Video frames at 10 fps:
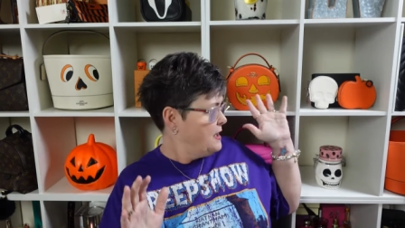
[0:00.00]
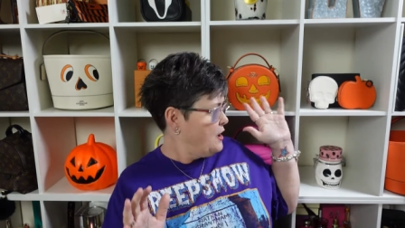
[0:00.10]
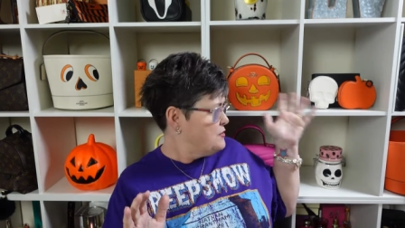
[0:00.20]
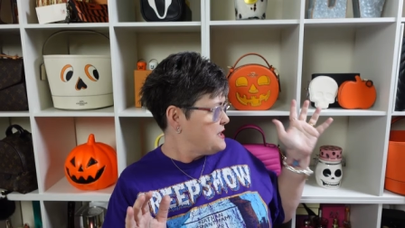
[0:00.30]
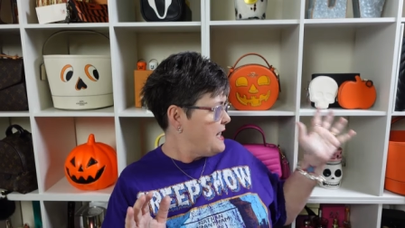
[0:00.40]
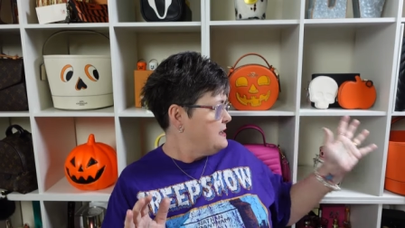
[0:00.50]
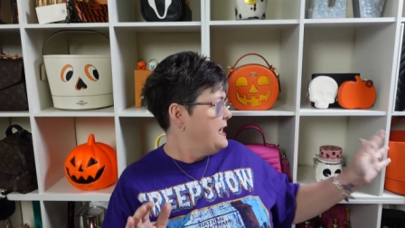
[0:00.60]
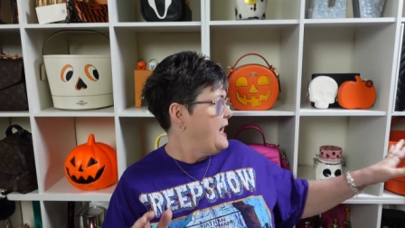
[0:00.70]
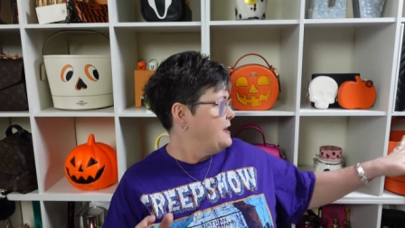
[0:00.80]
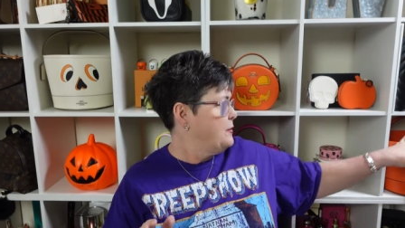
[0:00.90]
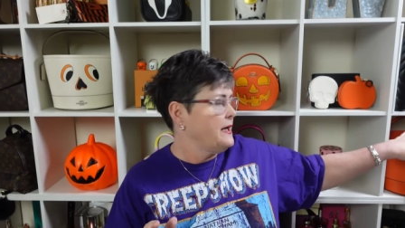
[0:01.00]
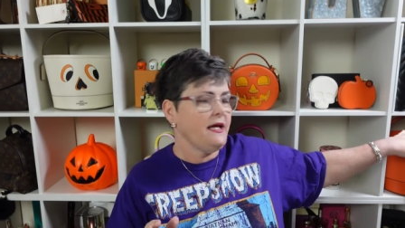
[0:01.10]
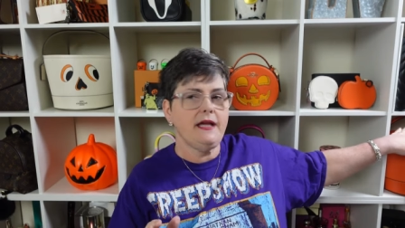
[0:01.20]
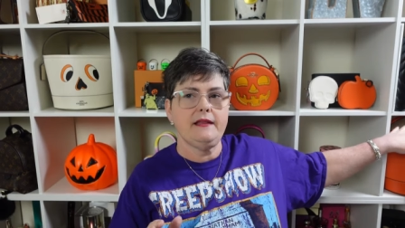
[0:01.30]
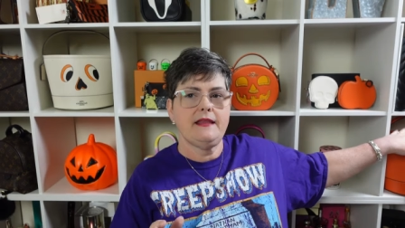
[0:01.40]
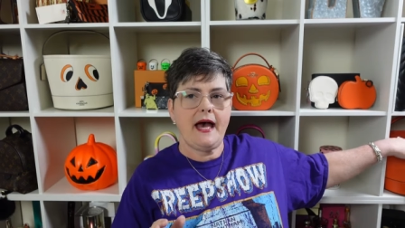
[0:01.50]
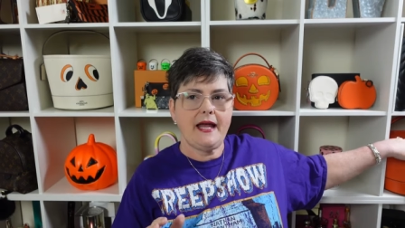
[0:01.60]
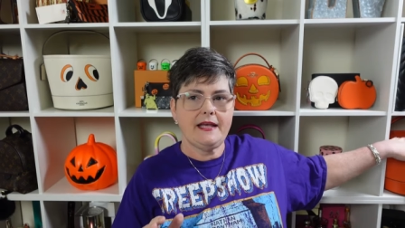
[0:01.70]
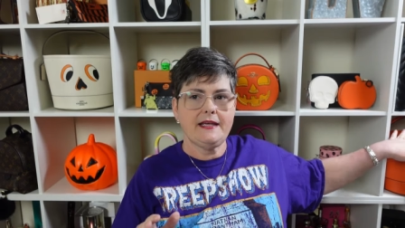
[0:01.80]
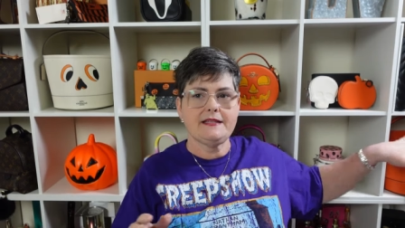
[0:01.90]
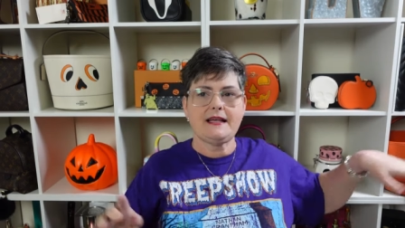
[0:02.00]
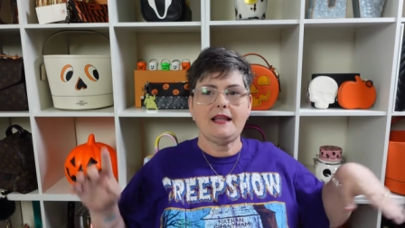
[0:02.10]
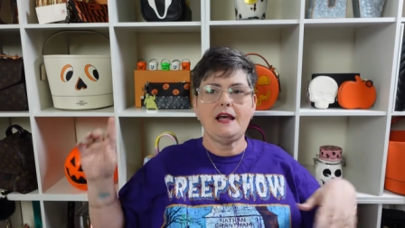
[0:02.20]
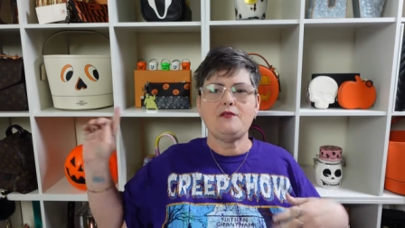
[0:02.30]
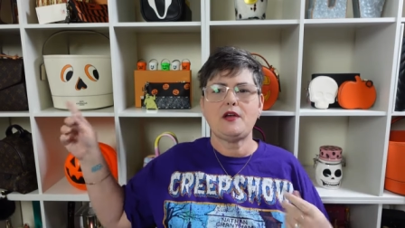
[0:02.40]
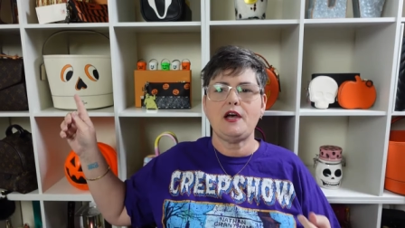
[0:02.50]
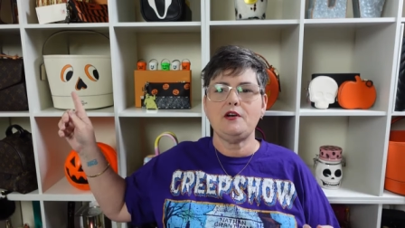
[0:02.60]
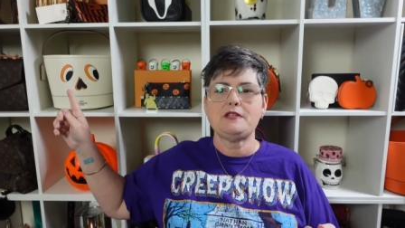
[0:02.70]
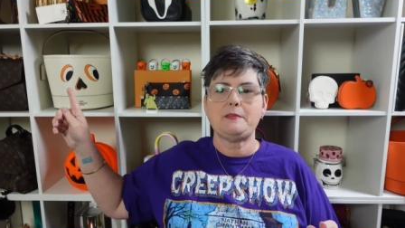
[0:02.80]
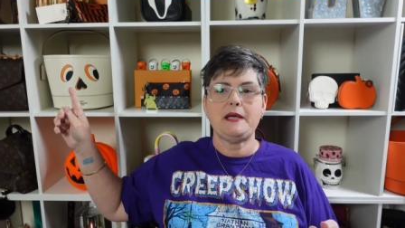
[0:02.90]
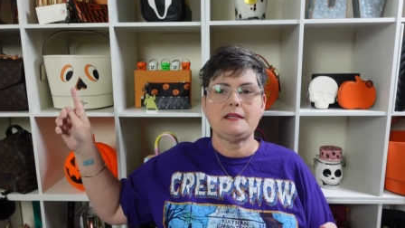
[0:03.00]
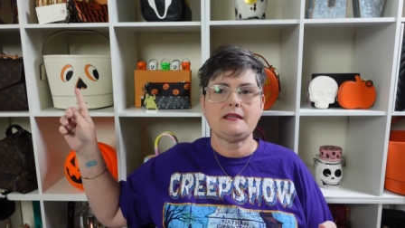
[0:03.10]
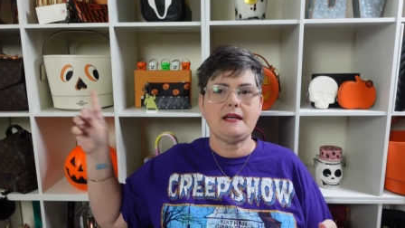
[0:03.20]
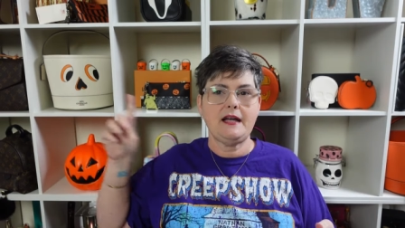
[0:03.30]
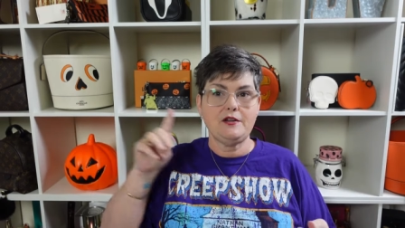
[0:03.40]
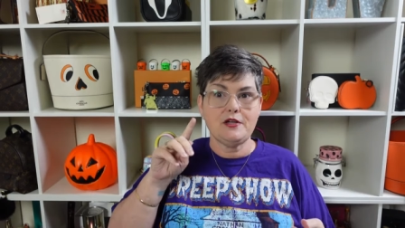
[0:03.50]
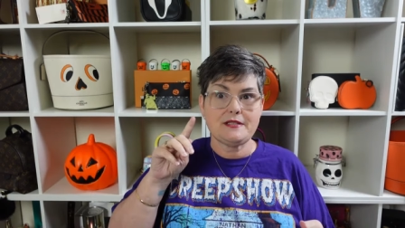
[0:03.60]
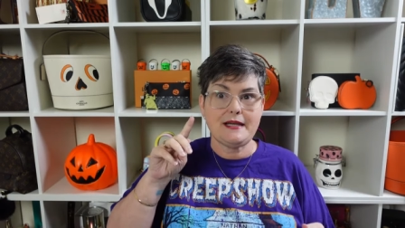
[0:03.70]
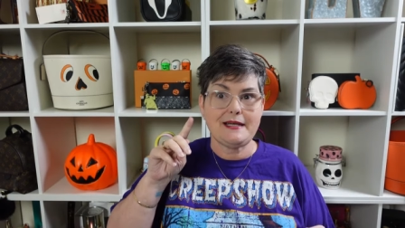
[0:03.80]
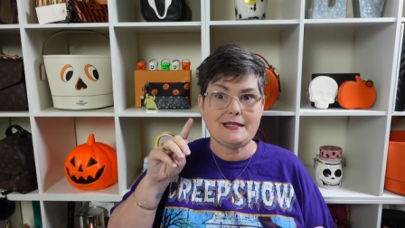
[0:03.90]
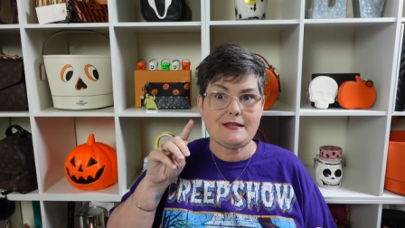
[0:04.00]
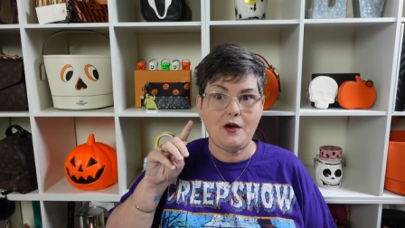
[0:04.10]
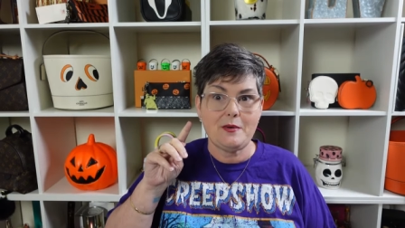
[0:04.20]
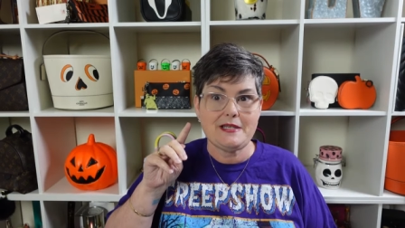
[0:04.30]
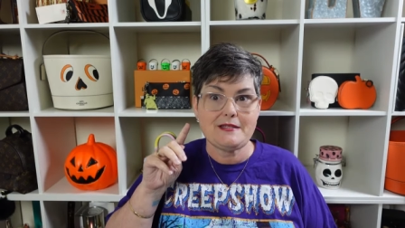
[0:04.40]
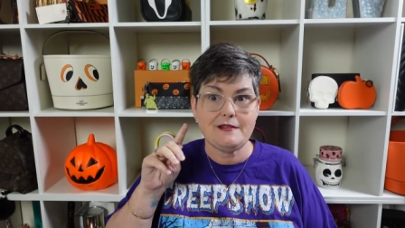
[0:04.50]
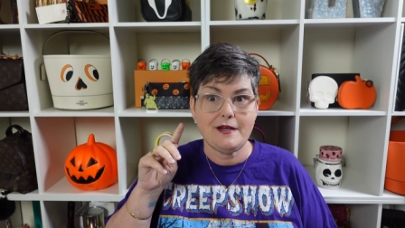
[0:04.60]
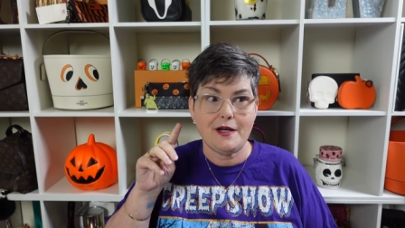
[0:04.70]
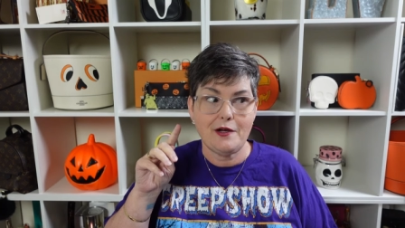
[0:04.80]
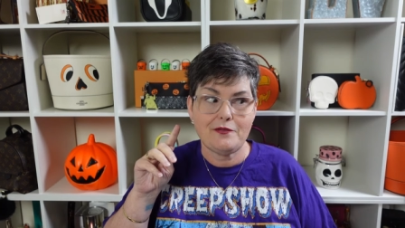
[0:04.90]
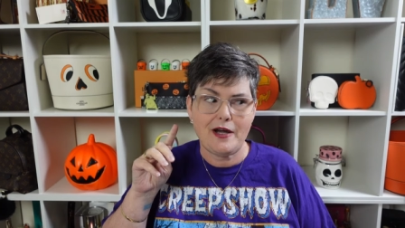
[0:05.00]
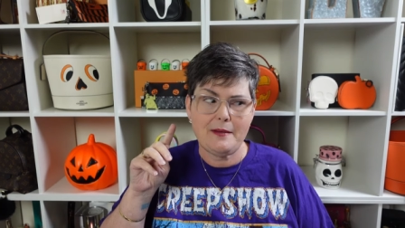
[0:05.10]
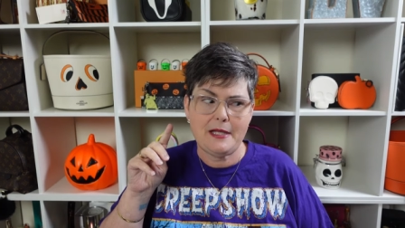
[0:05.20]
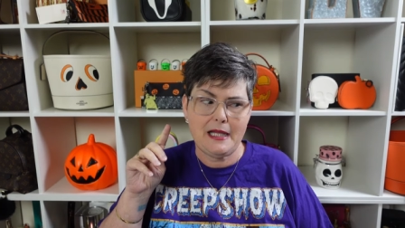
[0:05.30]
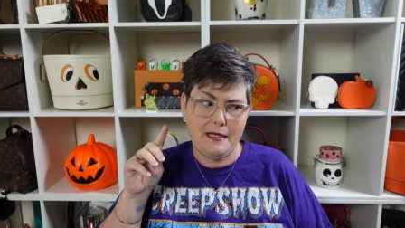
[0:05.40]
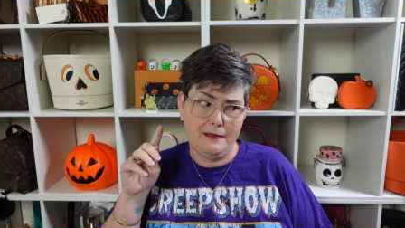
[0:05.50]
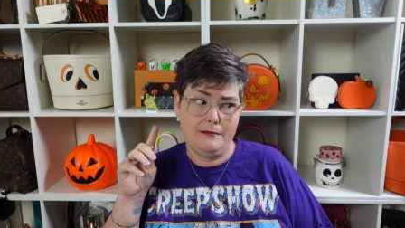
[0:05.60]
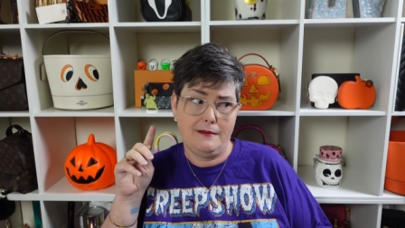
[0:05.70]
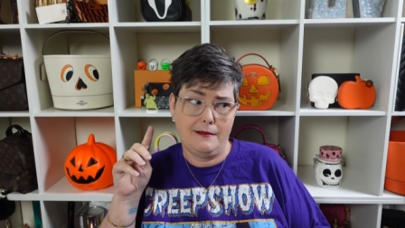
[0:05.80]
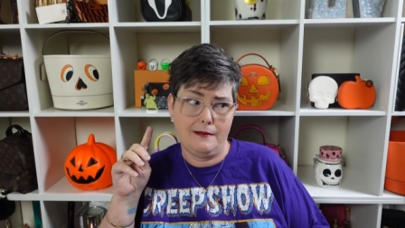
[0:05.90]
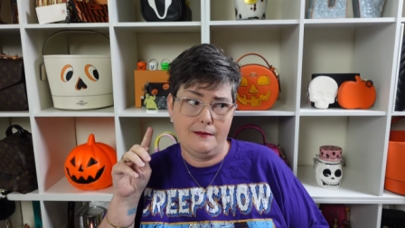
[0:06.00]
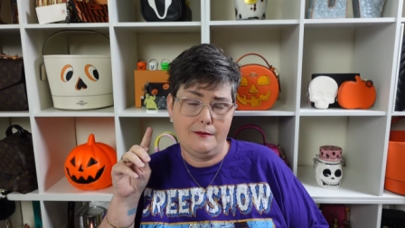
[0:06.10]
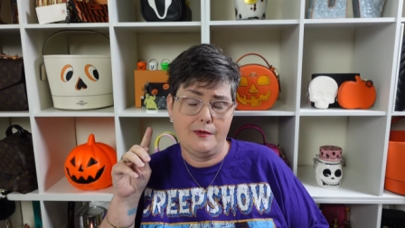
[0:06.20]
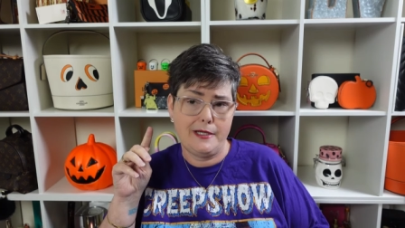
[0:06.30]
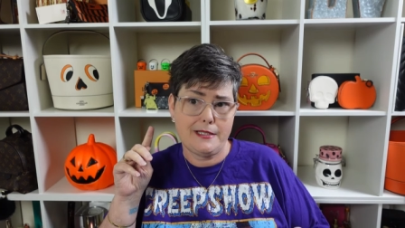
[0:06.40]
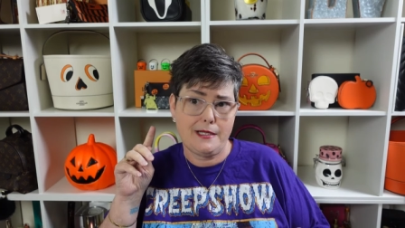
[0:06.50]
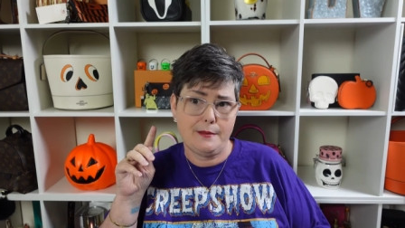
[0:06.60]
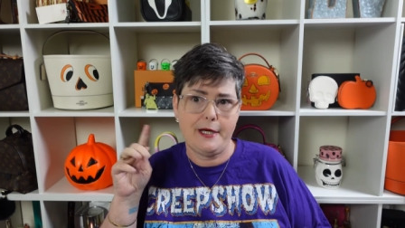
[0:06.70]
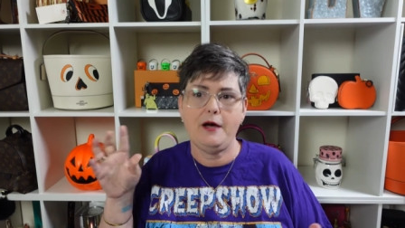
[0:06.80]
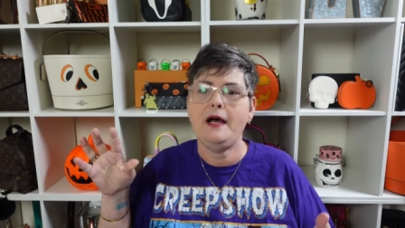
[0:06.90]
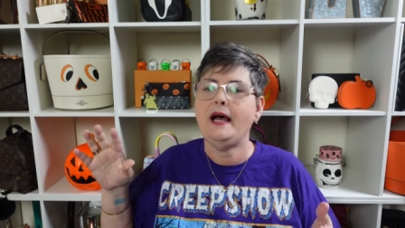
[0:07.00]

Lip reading: Coach Outlet Halloween. That is, I love the ghost because it kind of looks like it's always looking over at me like, girl, what are you talking about?